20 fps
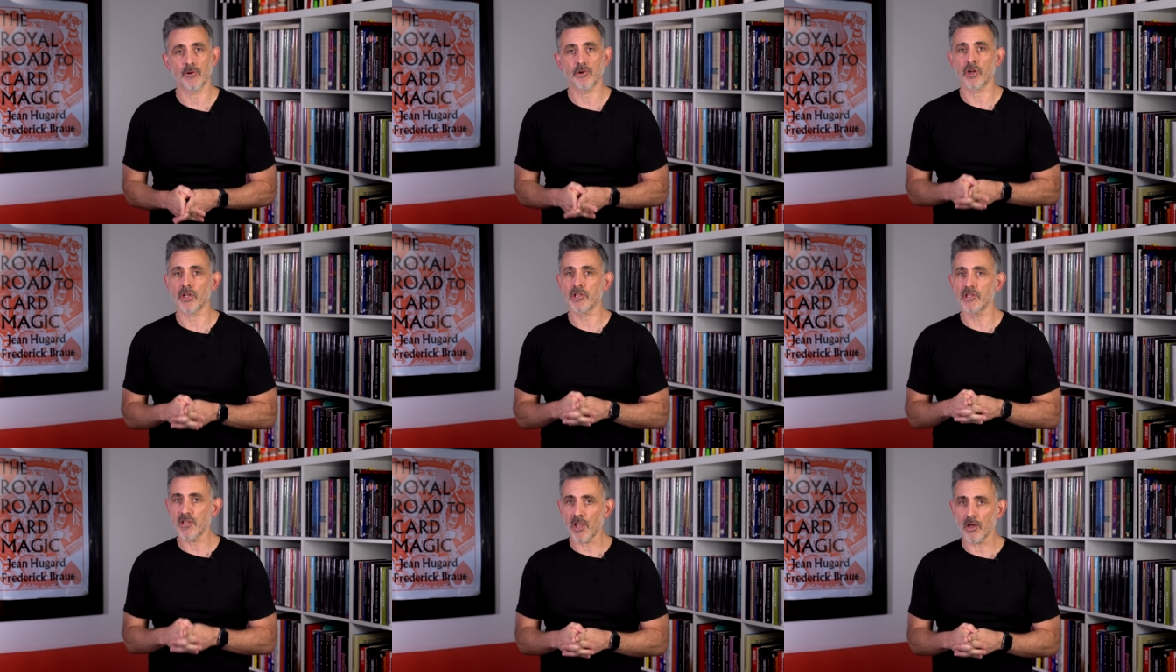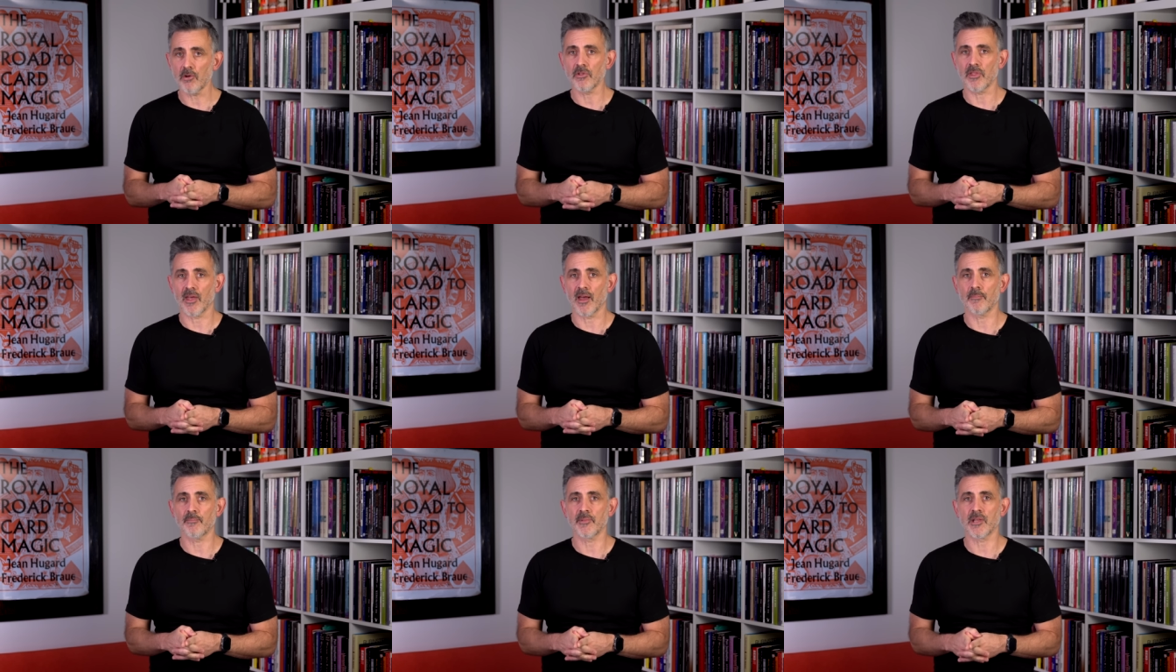And I know
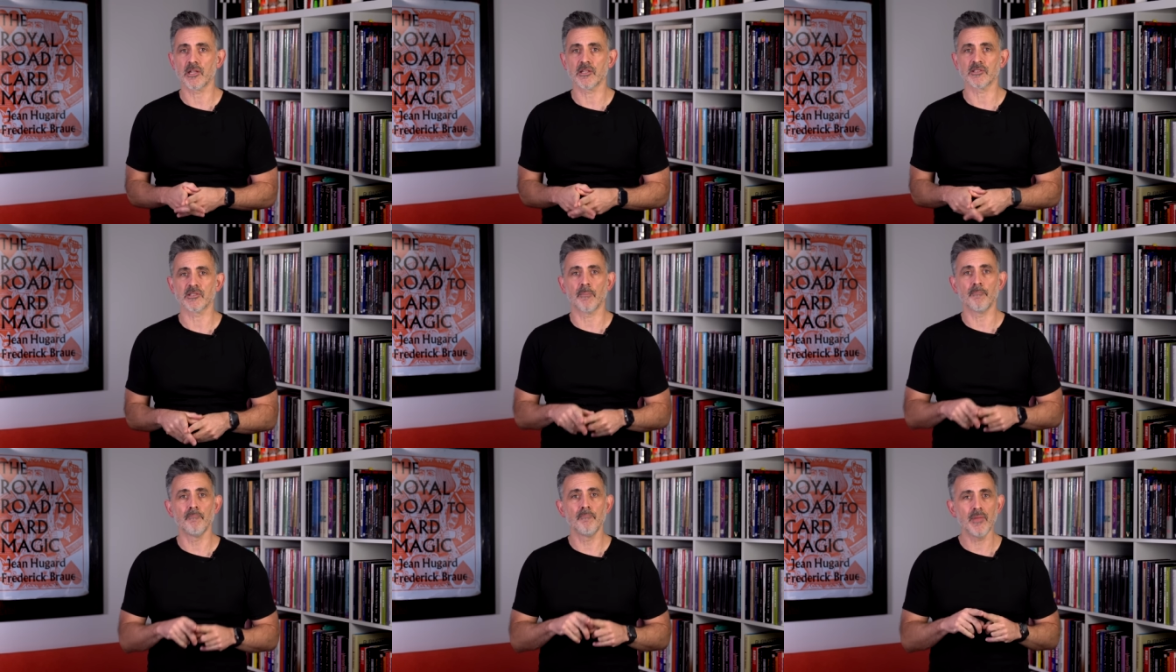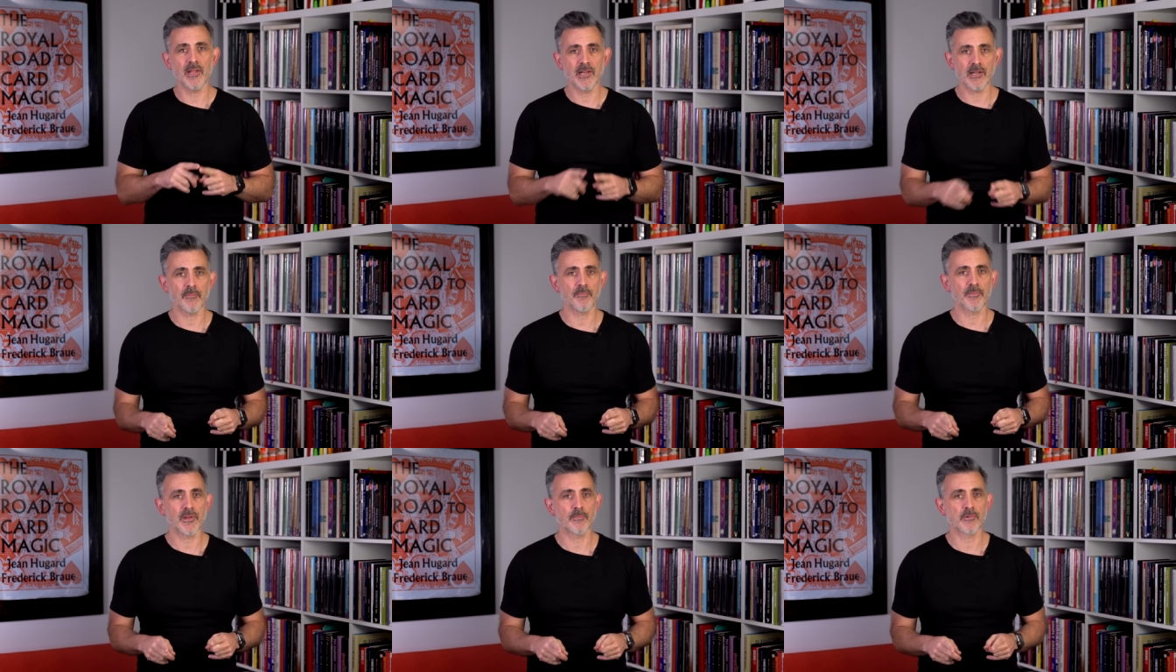that because the
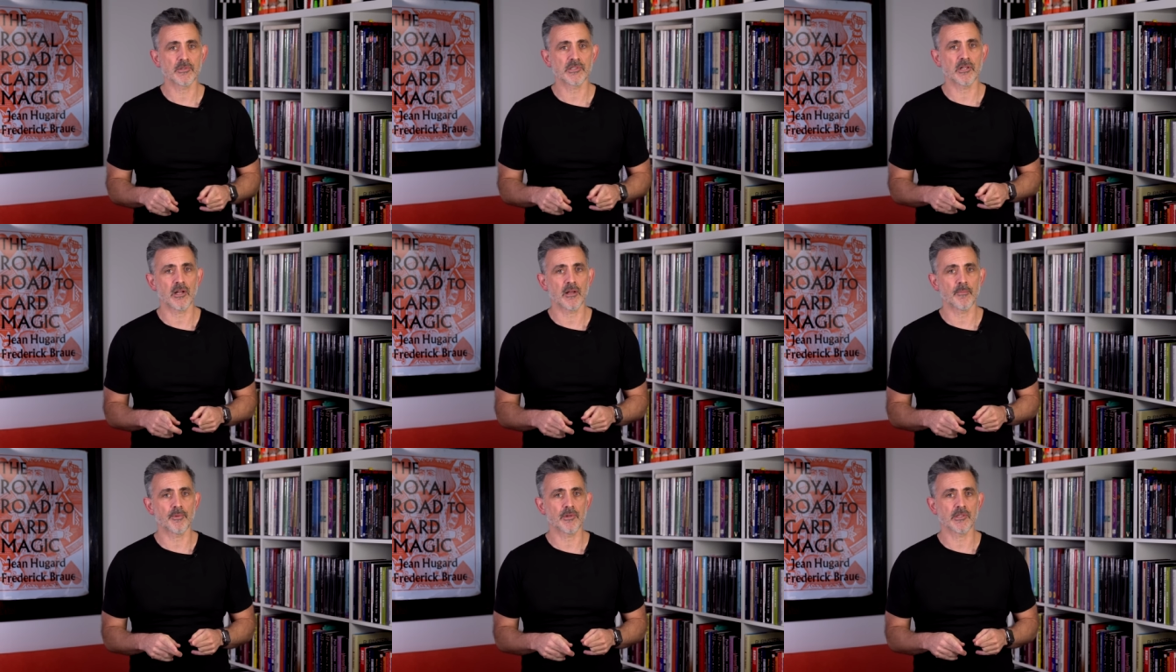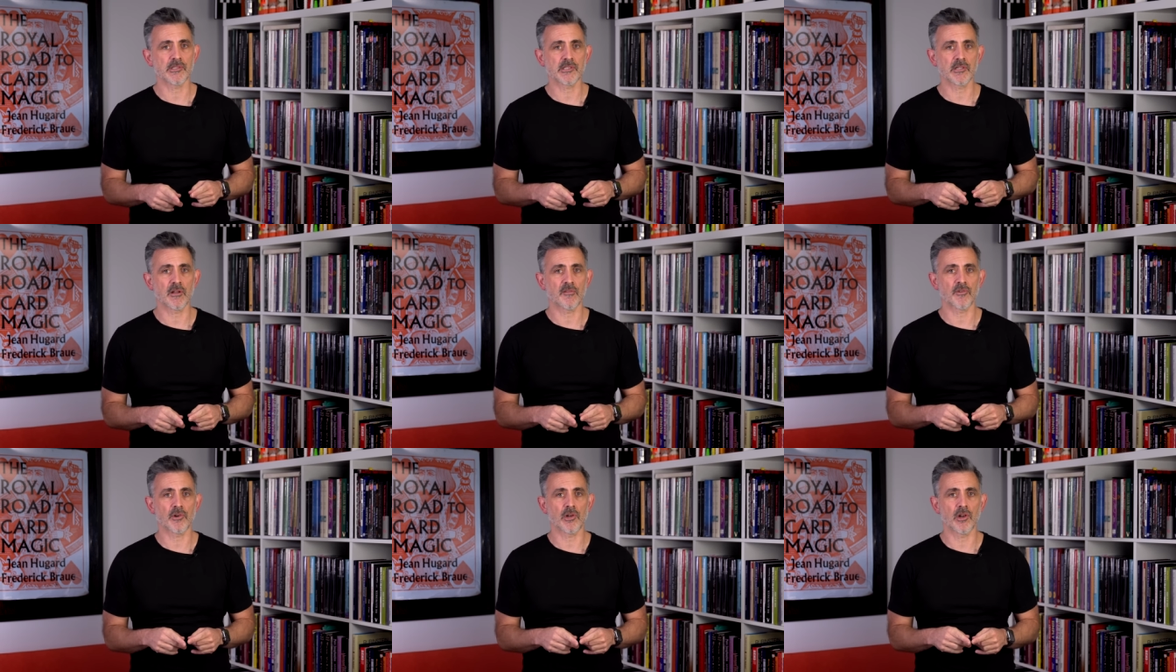minute people started putting
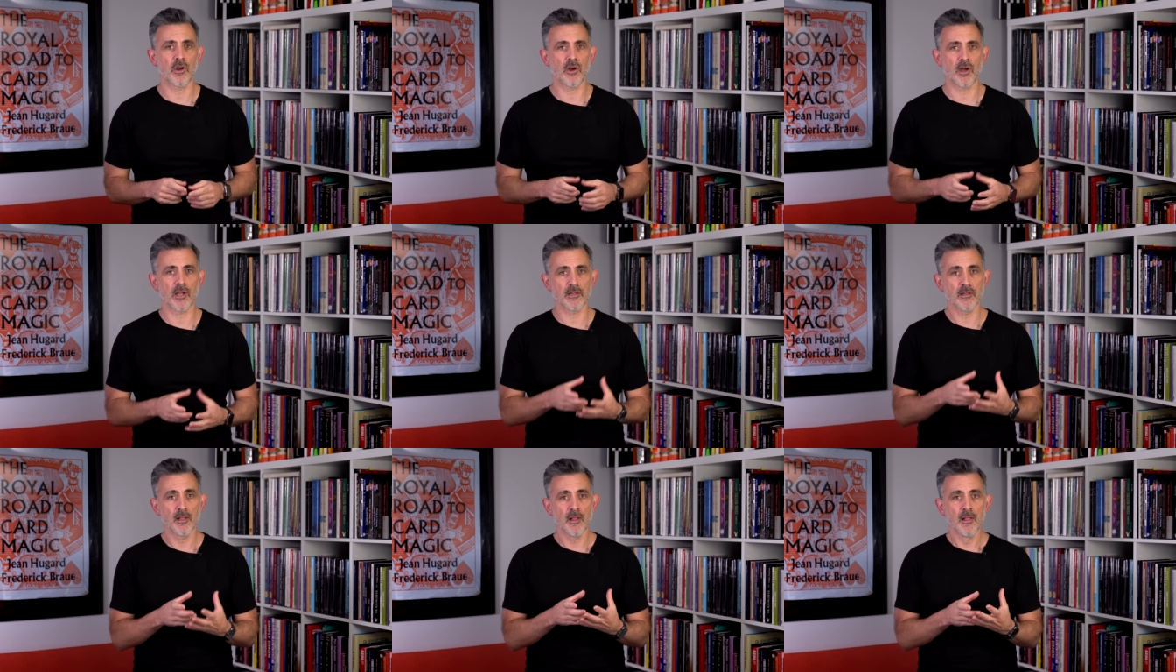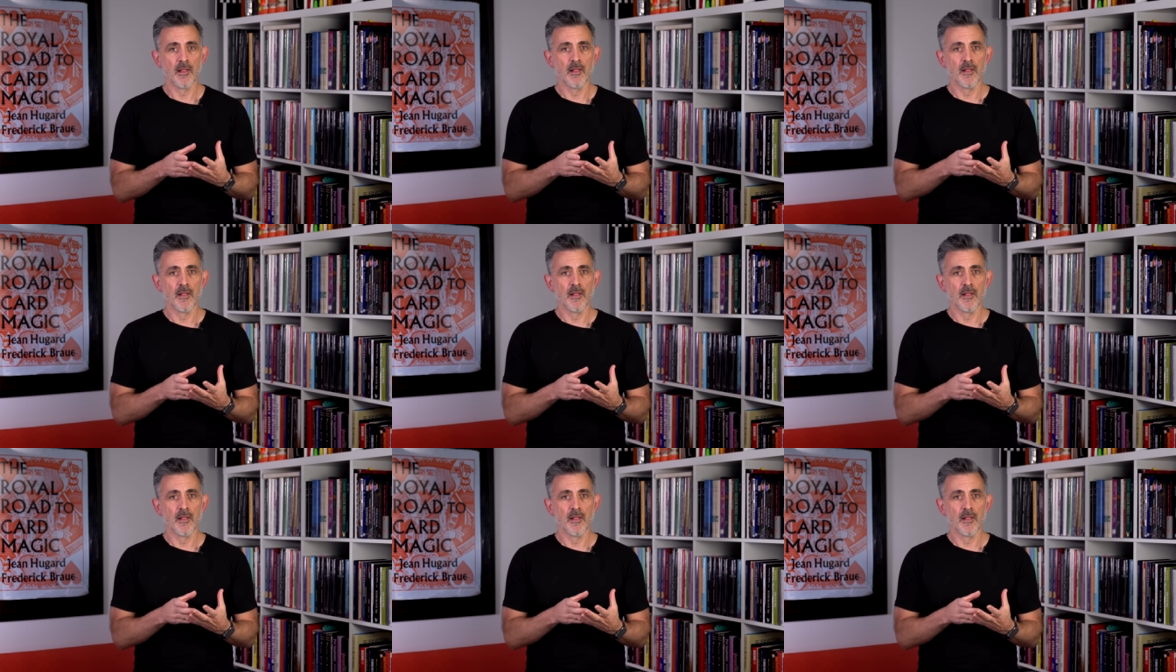stuff online